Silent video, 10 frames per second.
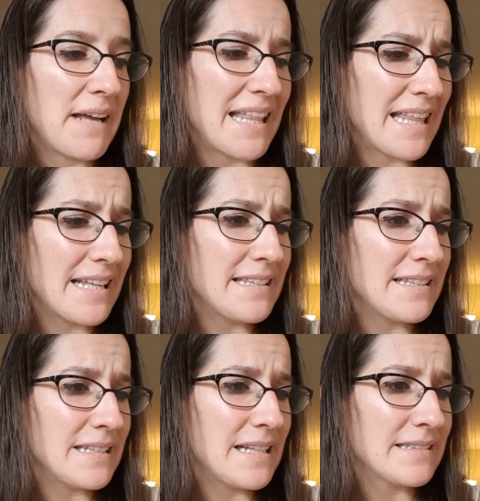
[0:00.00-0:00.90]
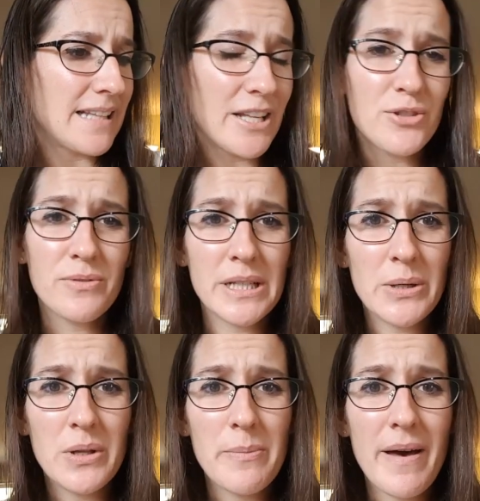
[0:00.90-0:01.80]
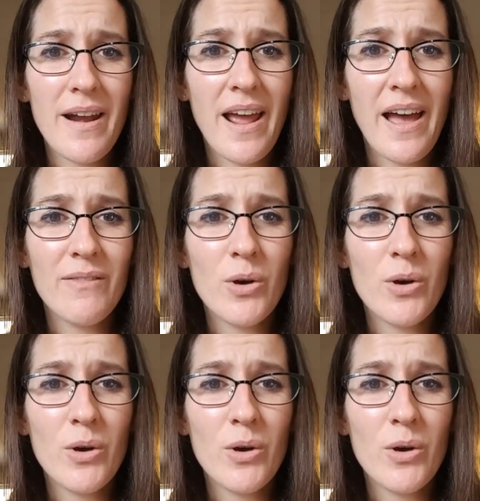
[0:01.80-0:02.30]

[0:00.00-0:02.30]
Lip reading: And that's really all about I have